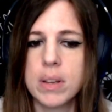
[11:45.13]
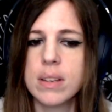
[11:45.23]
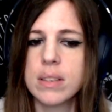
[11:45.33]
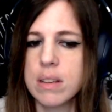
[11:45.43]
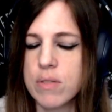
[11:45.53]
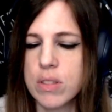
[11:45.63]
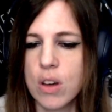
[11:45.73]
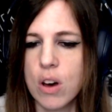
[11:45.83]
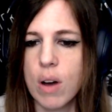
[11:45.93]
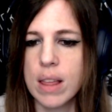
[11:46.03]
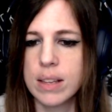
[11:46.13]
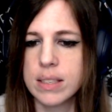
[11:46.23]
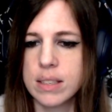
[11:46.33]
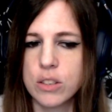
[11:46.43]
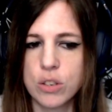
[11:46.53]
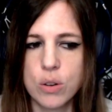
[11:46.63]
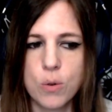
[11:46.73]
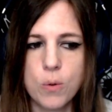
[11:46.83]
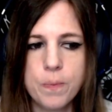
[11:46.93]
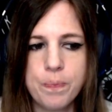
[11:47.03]
Because even though I listen
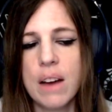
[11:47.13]
to